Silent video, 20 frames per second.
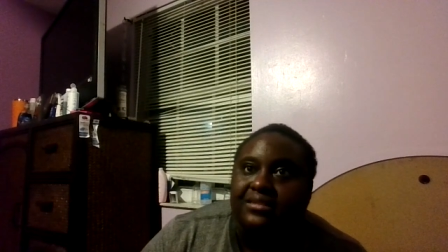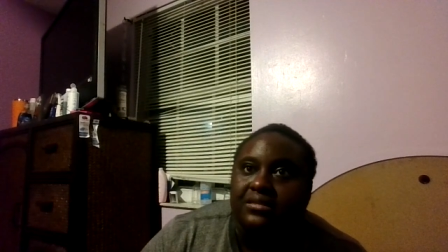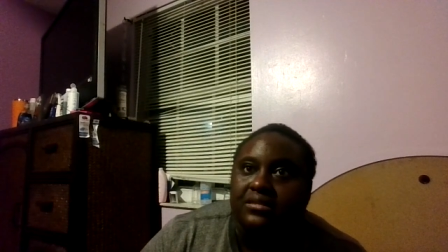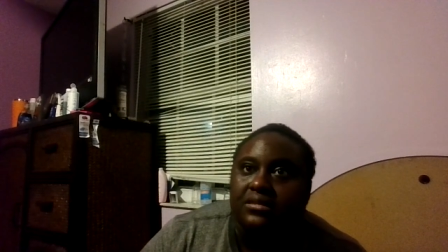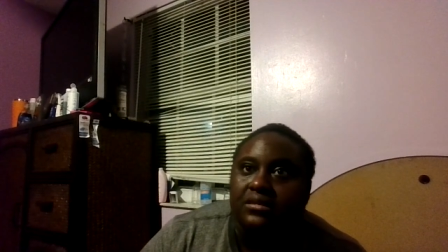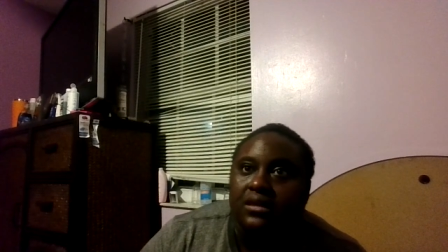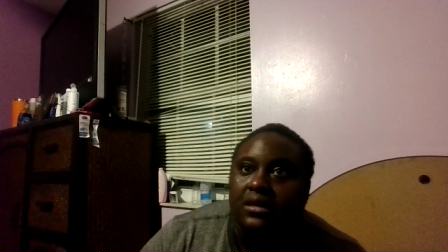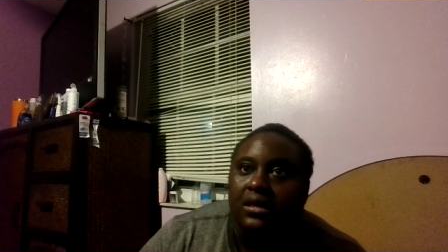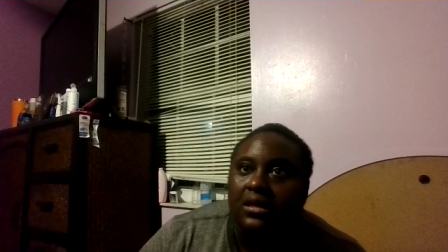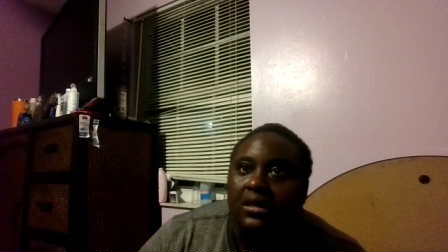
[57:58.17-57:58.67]

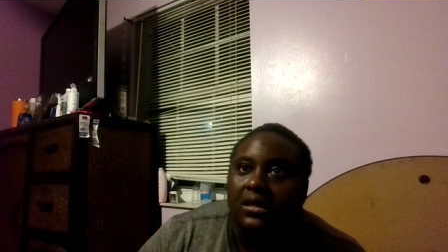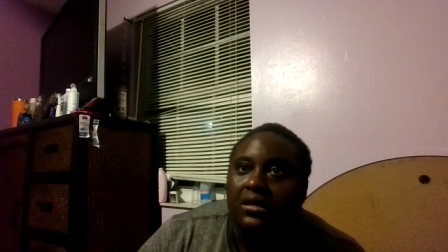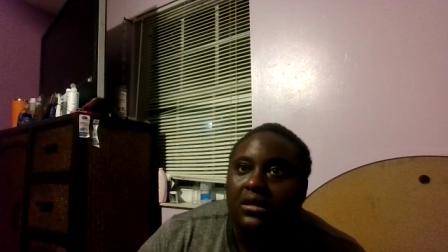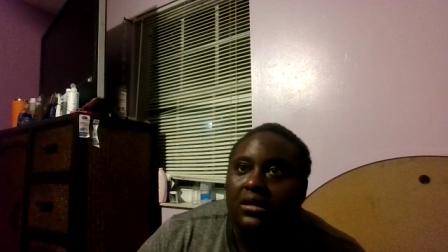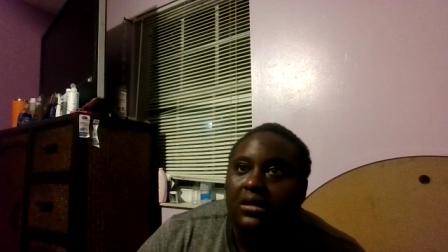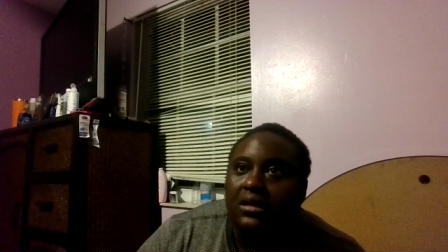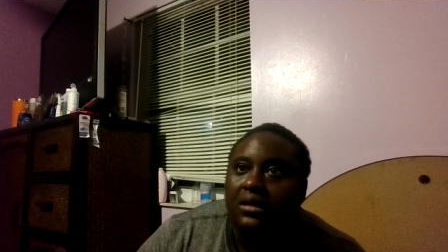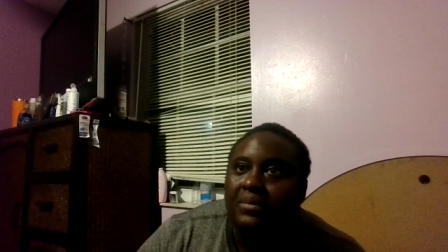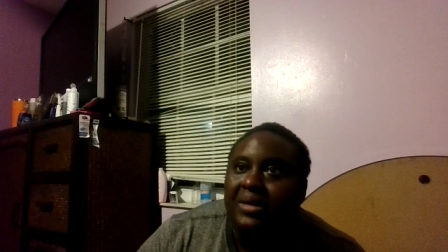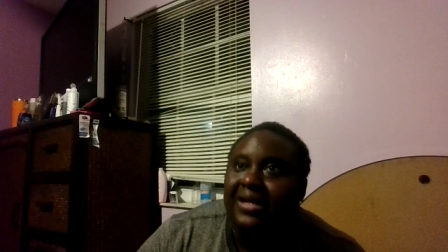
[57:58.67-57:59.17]

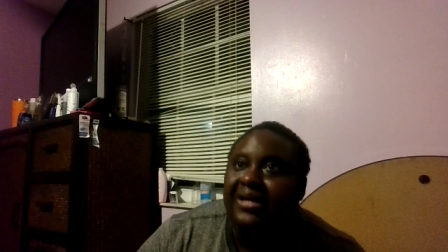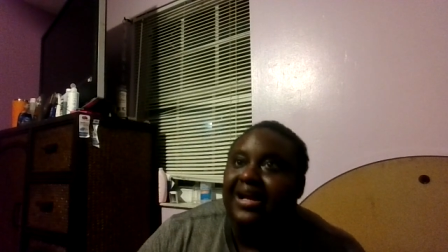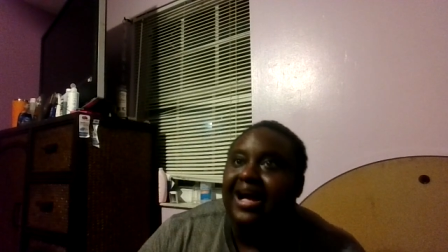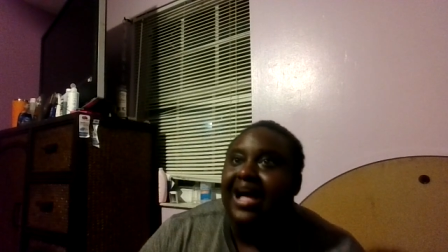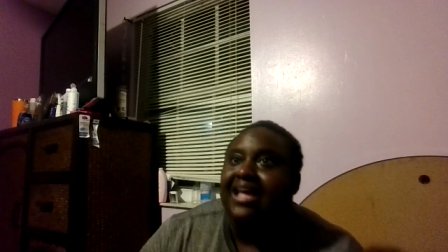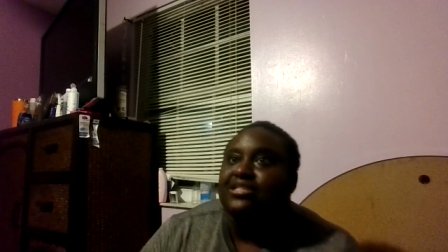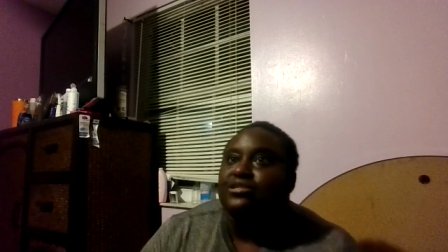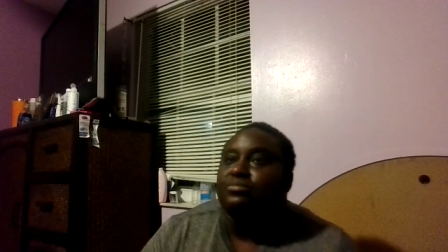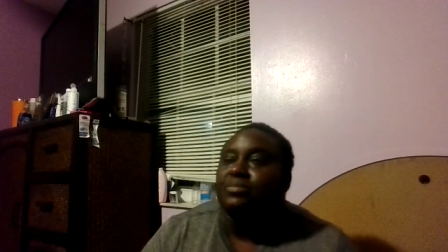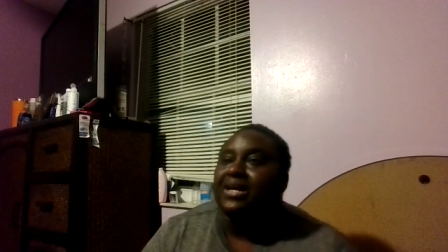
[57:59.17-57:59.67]

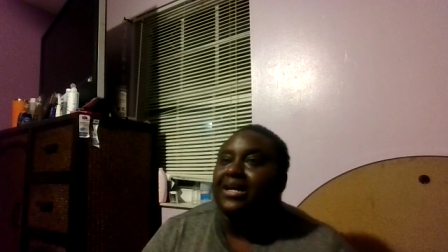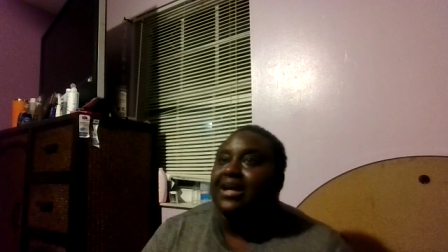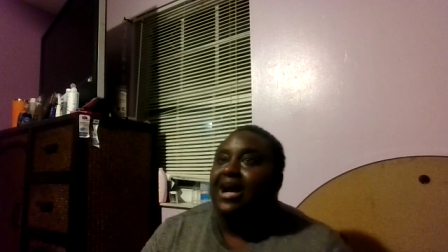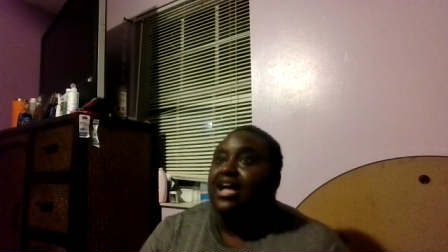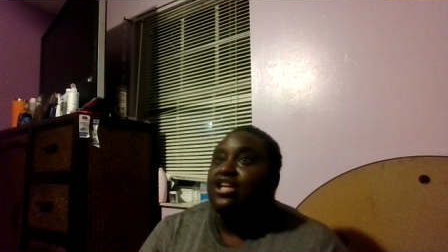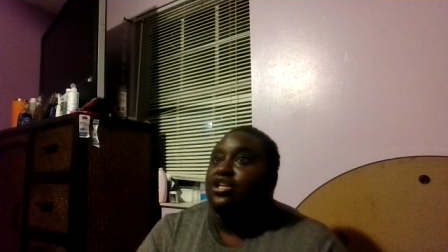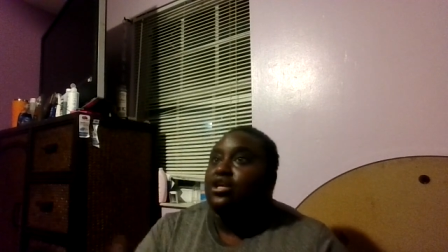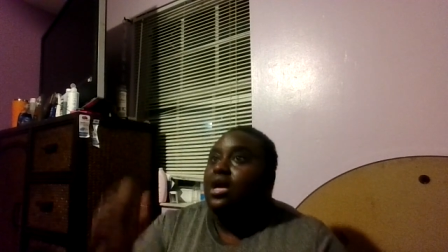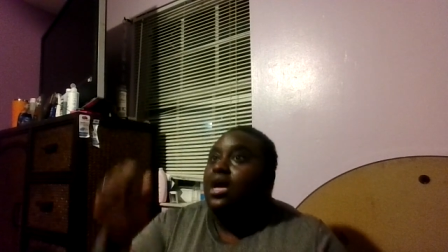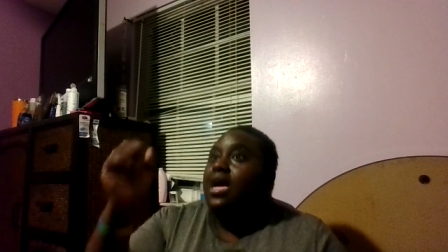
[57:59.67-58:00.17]
Because,
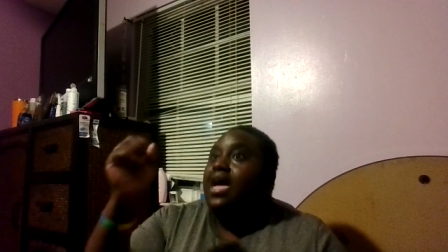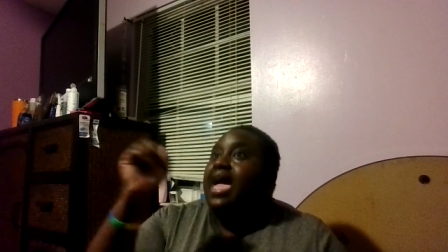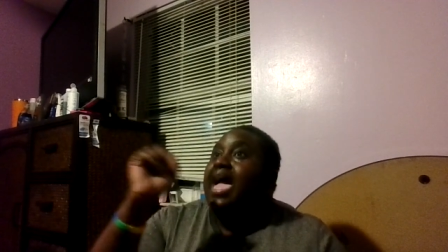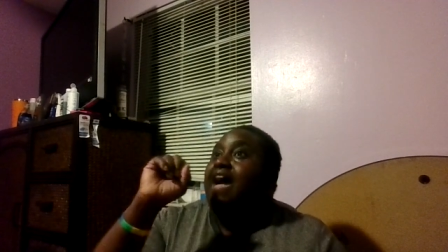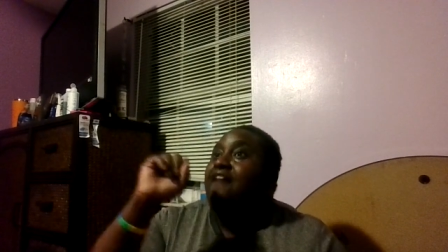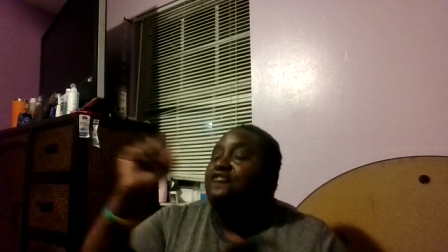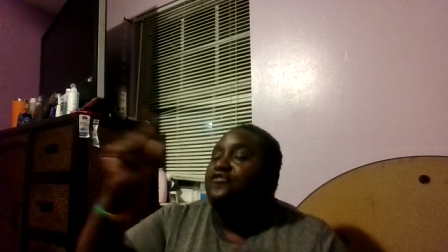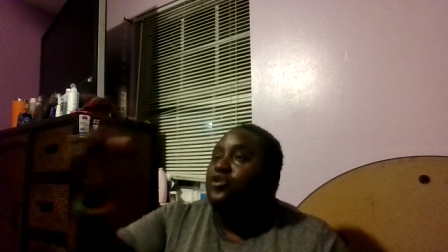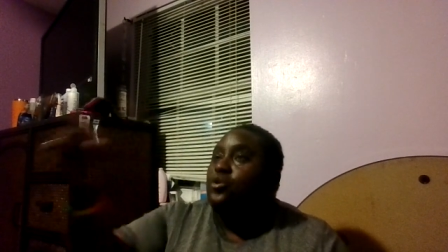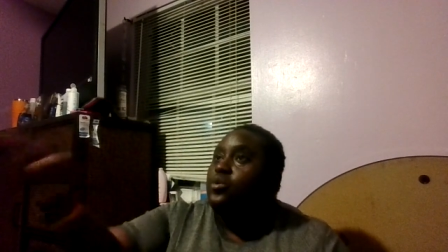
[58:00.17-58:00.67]
because
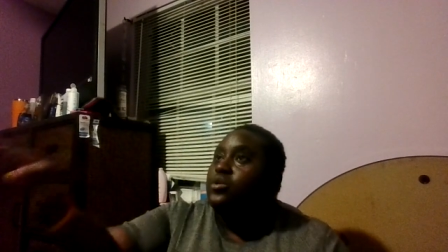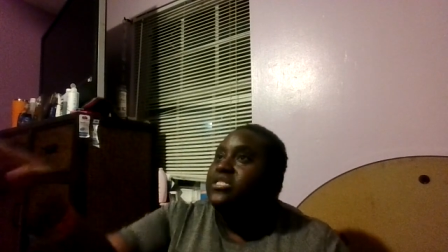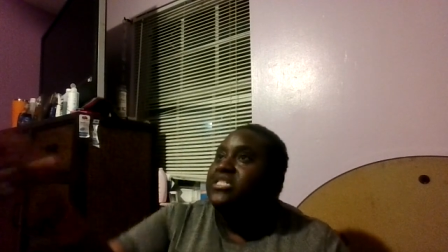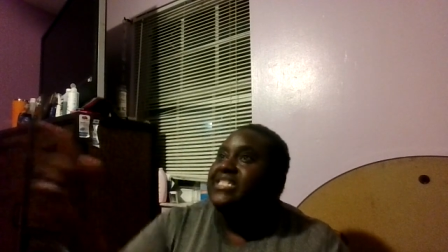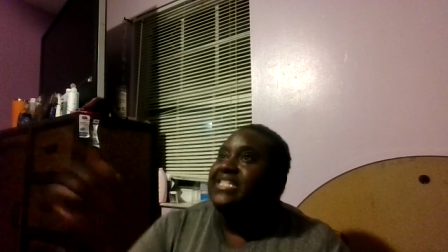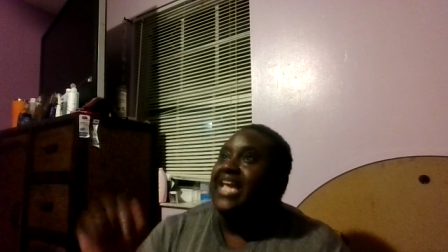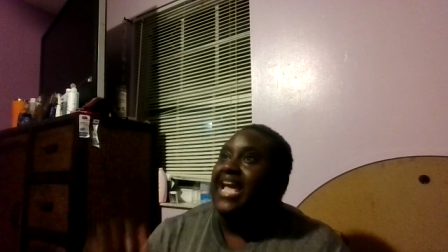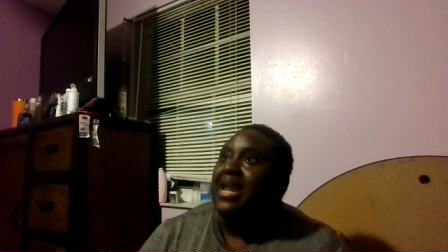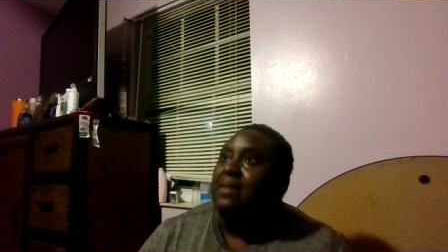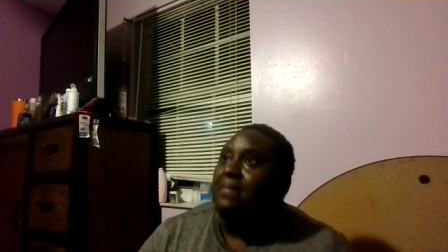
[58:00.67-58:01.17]
if you
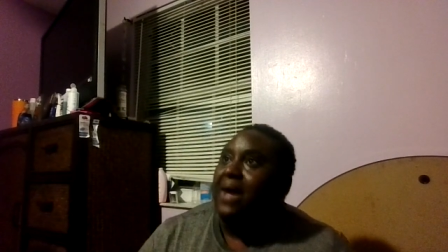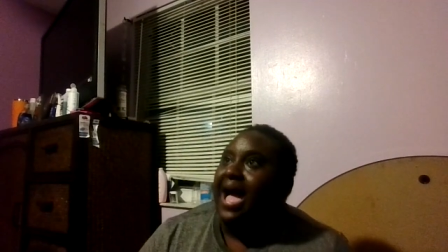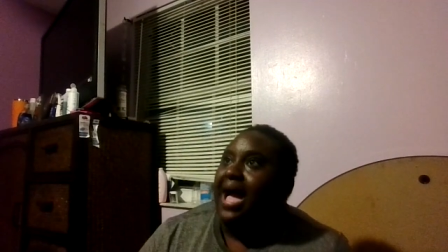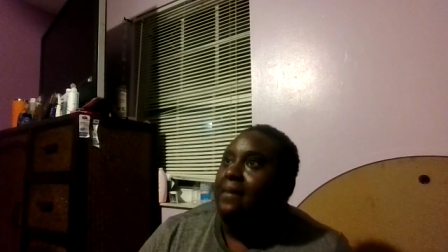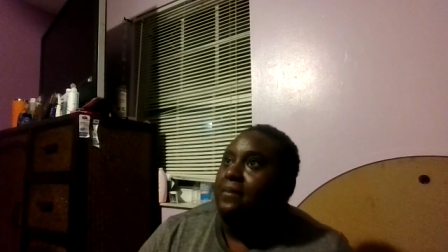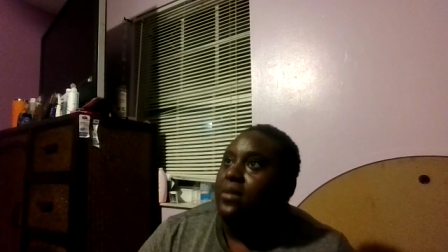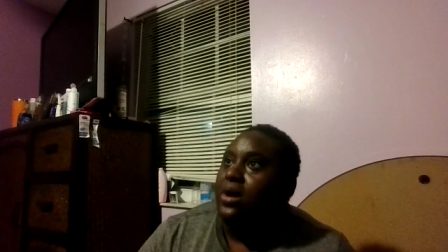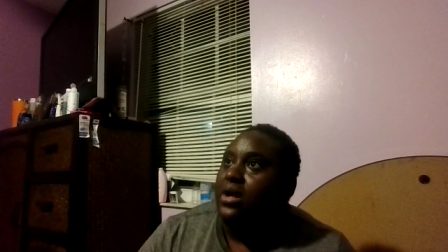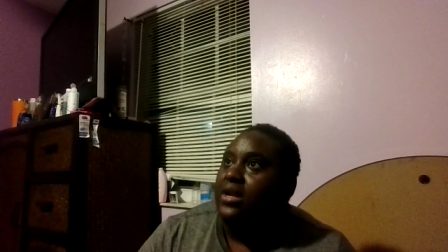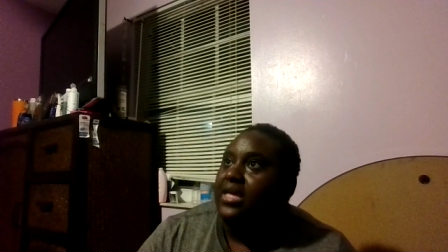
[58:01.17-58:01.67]
steal my
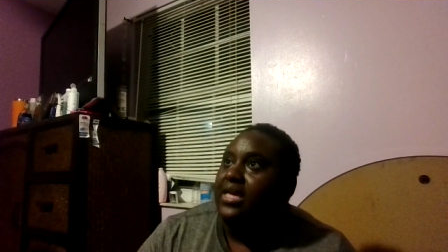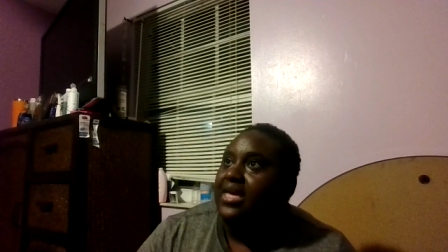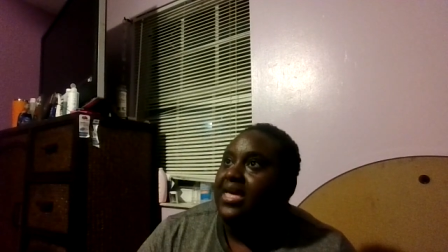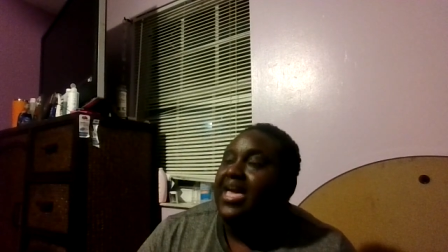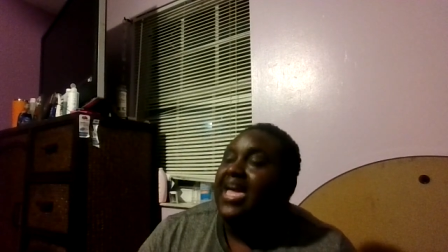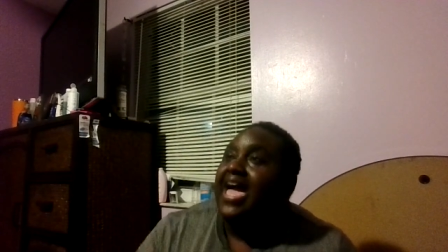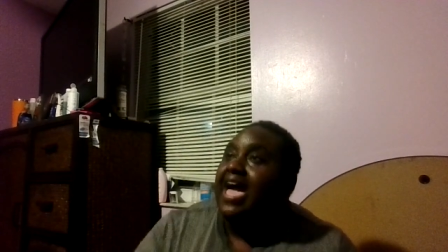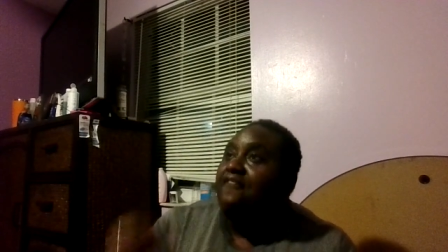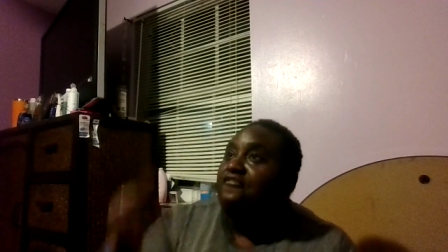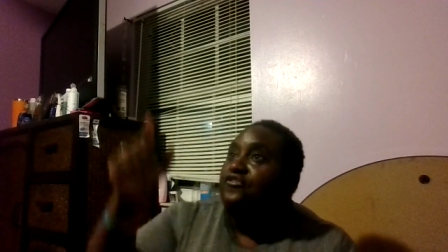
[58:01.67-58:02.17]
money,
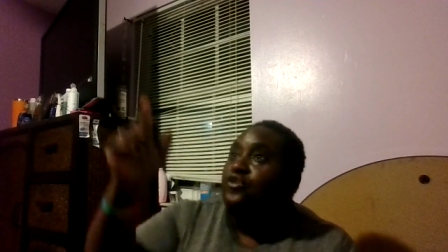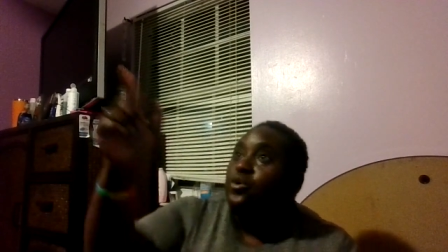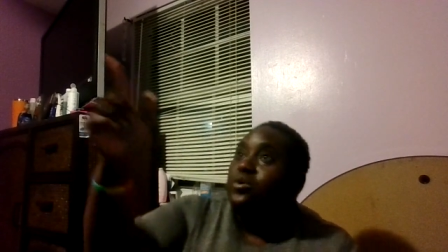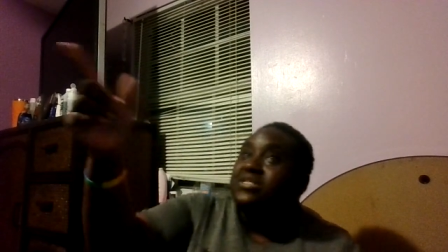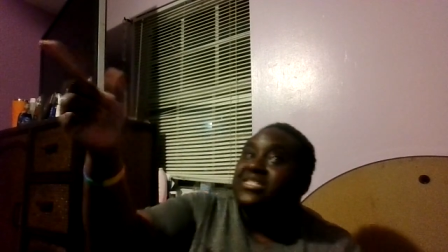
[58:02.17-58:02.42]
if you